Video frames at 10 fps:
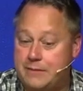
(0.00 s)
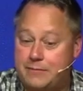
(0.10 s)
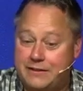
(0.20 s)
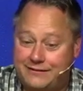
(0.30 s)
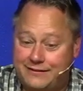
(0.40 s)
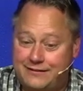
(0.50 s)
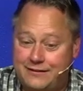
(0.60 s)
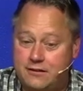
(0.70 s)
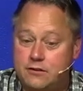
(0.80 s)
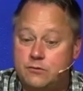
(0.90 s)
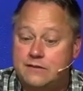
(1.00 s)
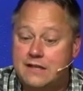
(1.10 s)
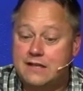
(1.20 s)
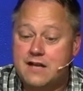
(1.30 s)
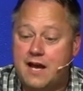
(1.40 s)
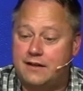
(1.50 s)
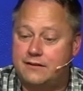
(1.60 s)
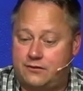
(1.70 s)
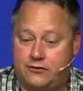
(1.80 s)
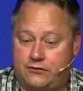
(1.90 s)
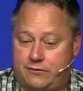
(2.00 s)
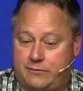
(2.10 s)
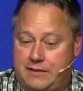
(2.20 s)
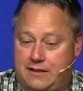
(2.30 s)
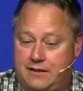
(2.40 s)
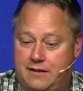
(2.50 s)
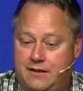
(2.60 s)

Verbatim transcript: But he says here, you did not turn to me.